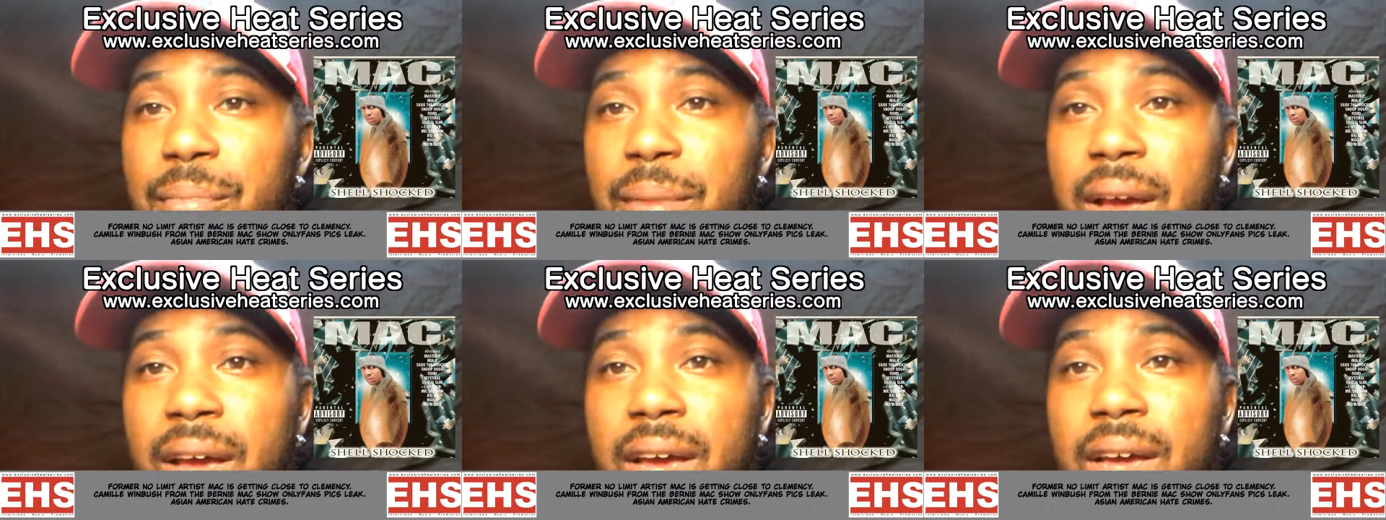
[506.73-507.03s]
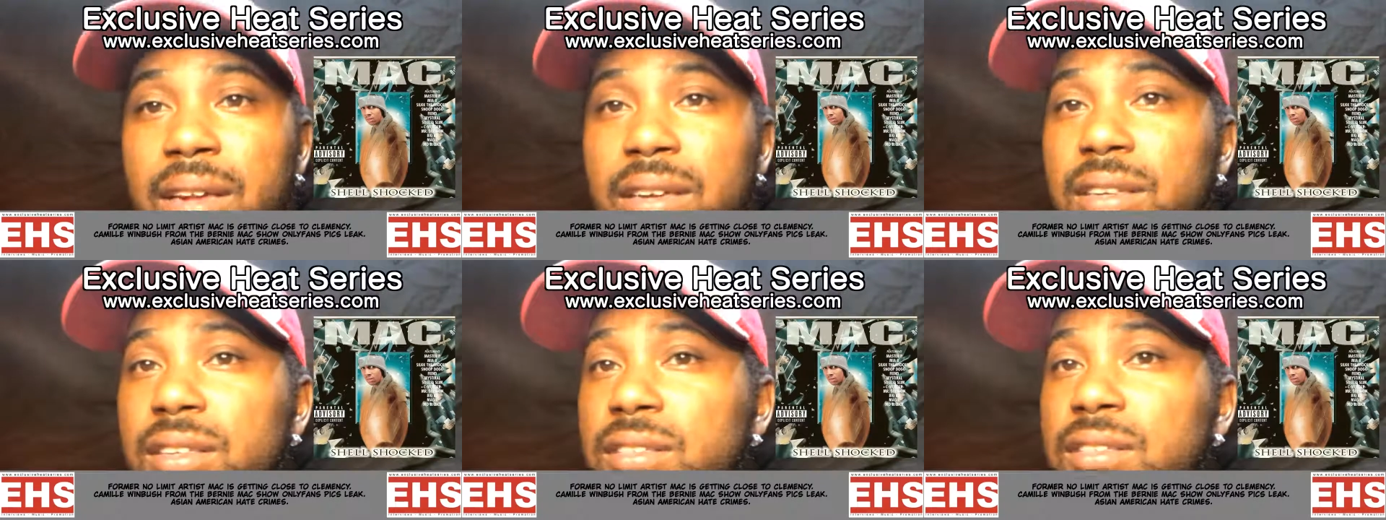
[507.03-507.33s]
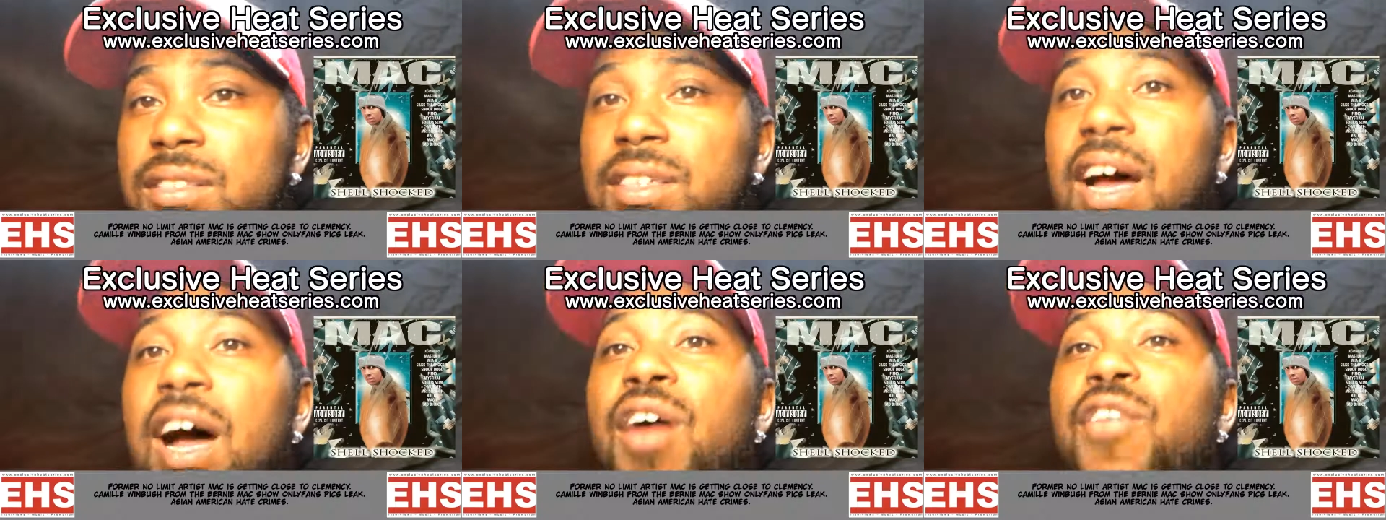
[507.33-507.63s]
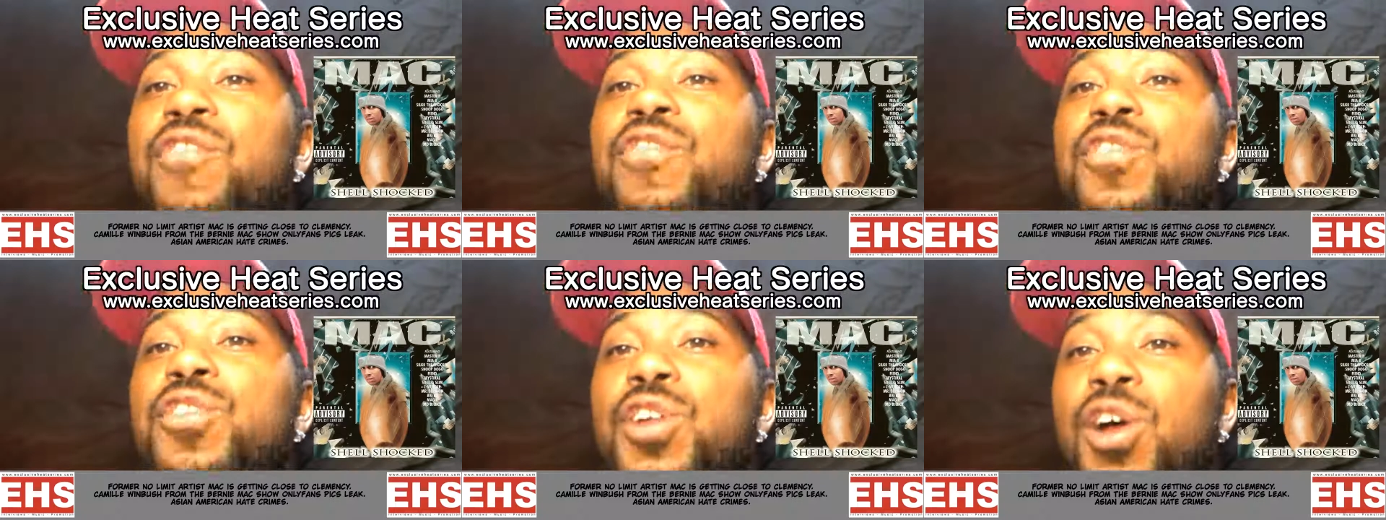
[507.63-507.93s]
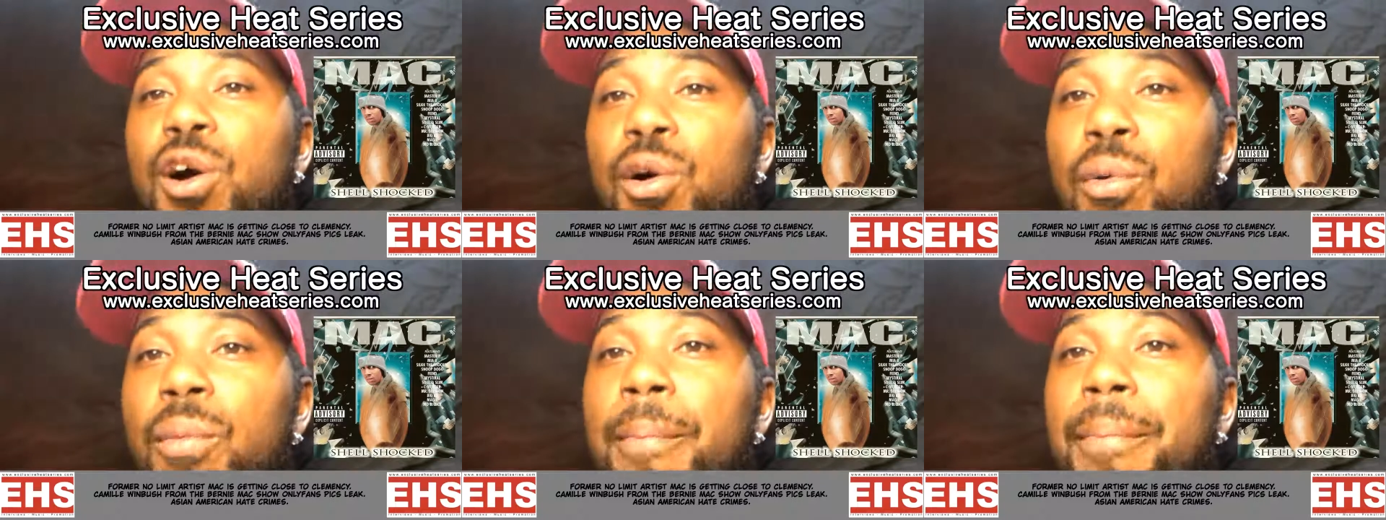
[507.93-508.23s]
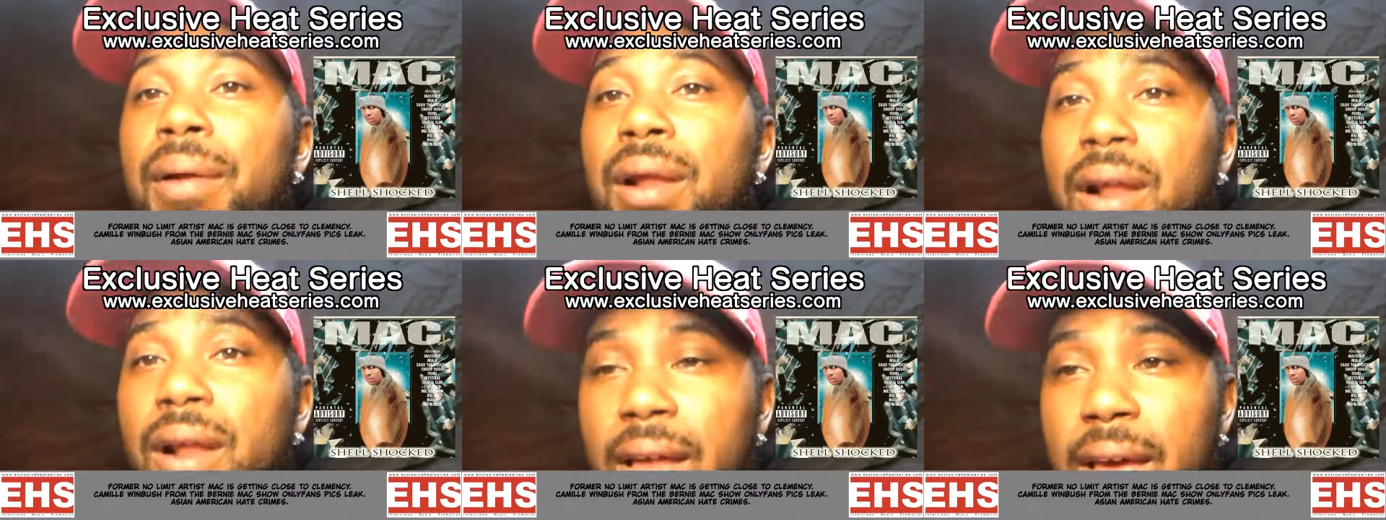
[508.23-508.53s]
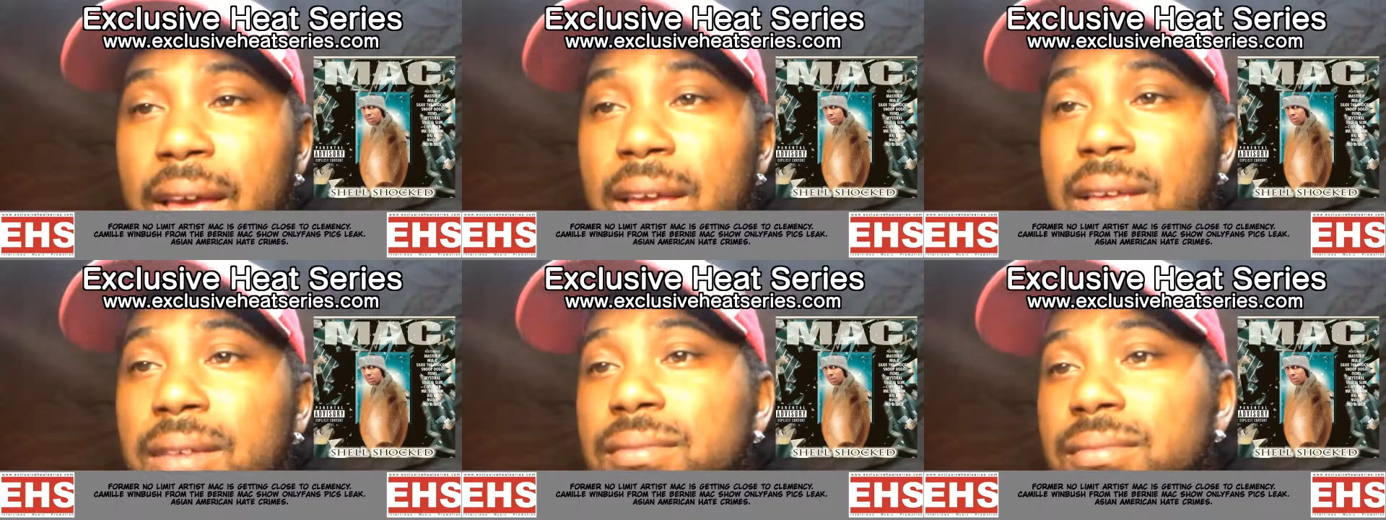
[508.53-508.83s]
man. The South don't
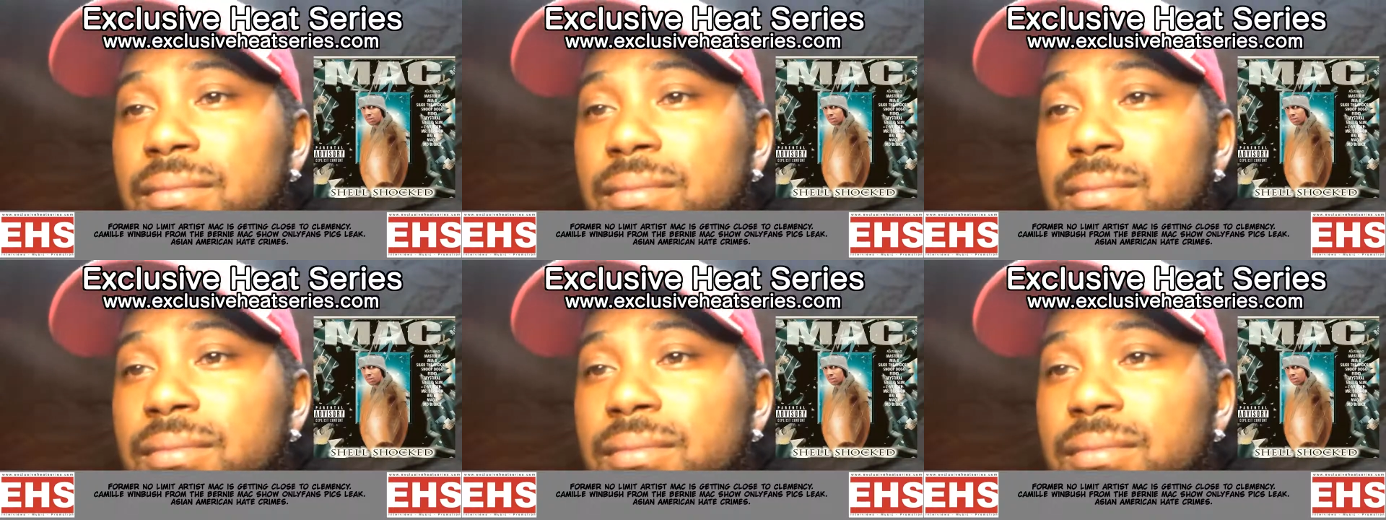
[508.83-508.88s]
play.